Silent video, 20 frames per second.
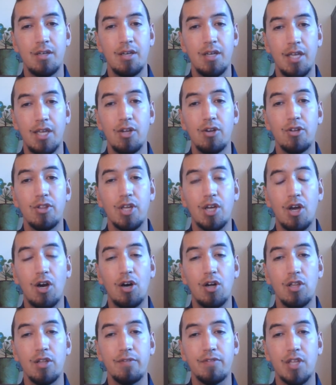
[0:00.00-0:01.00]
Hear the
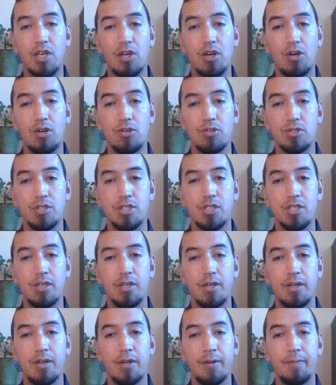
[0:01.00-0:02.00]
call of the gulls,
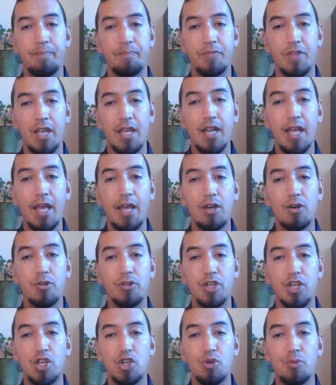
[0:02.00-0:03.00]
inhale the
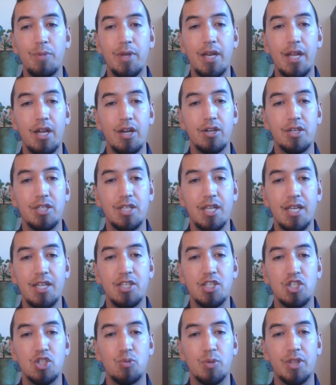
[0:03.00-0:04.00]
humid air
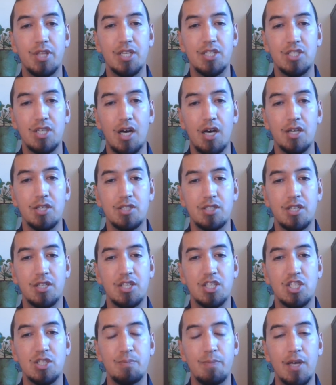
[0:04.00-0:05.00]
tinged with exhaust and the
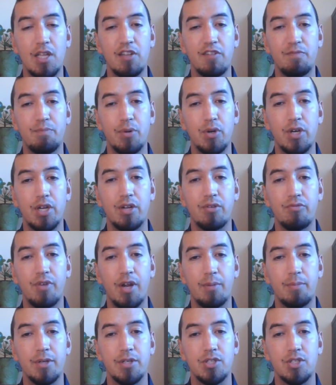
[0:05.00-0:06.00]
smell of burning
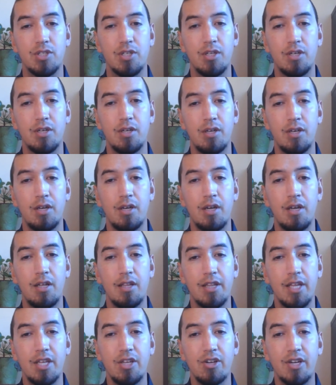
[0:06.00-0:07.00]
rubbish.
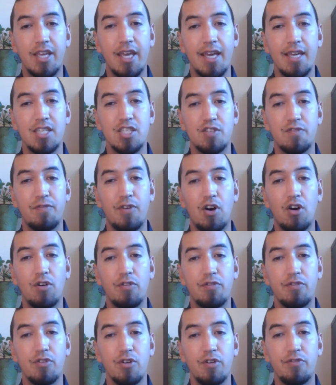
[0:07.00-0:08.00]
Let your gaze fall
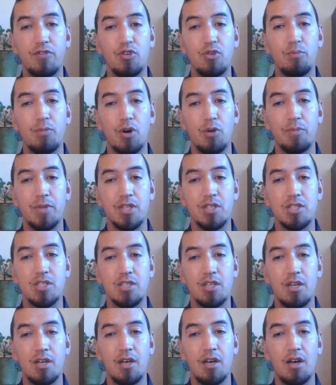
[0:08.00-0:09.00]
for a few moments
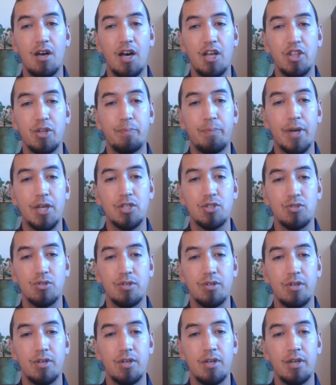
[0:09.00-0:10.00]
on the bustle
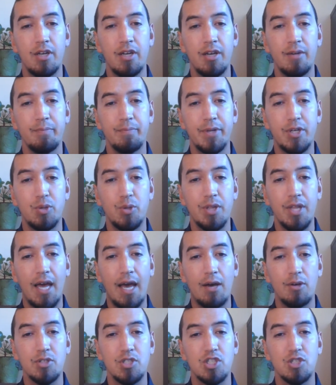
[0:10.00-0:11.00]
between the
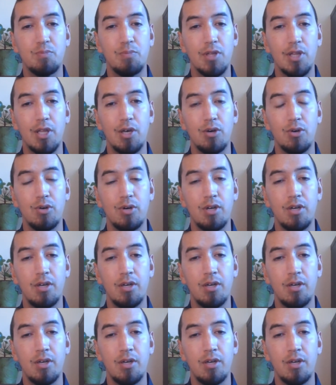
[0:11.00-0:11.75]
houses below